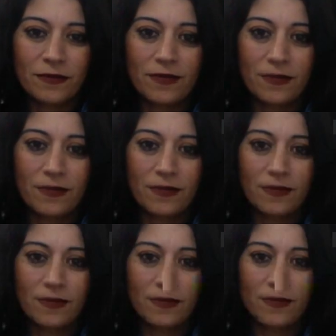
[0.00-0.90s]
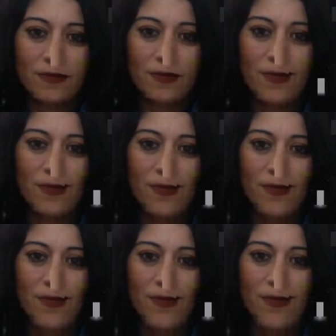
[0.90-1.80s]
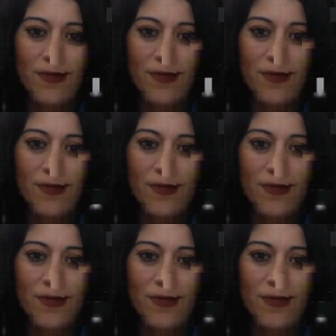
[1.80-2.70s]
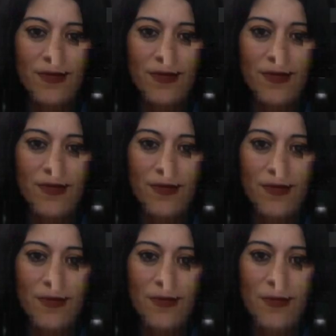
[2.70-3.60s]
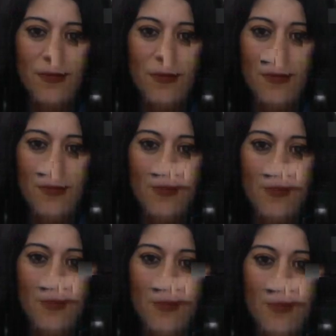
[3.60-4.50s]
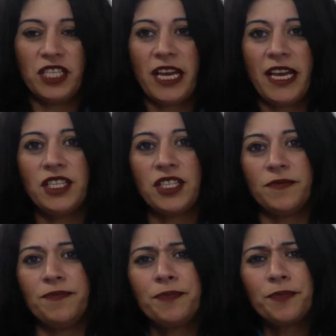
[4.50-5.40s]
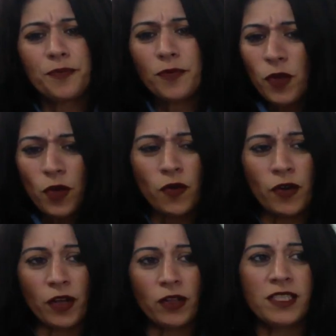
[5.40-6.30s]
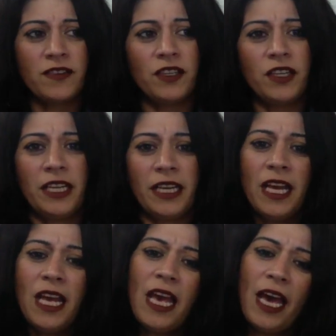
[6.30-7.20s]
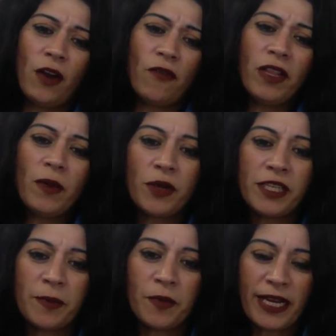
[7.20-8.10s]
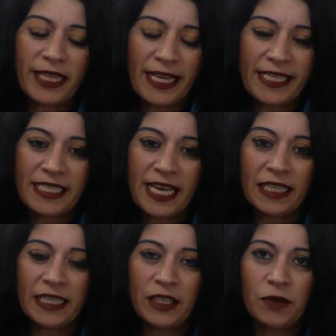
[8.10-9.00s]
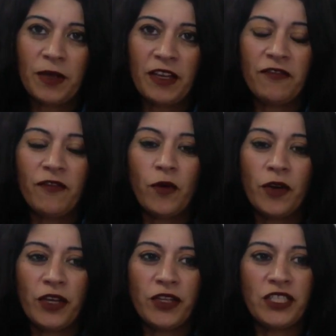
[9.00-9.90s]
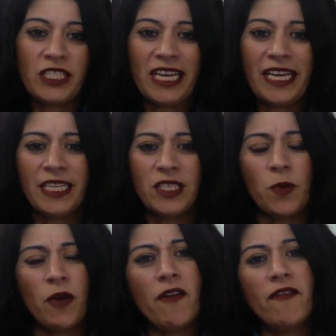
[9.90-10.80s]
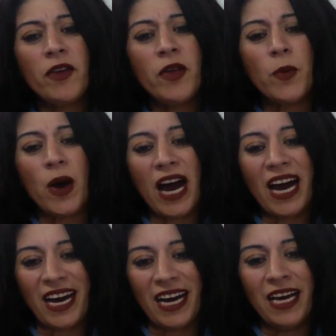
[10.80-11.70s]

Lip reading: goes around where we're looking at inclusive learning and we call it inclusive education or inclusive learning. And I really want to break that down a little bit for you today. So wherever you are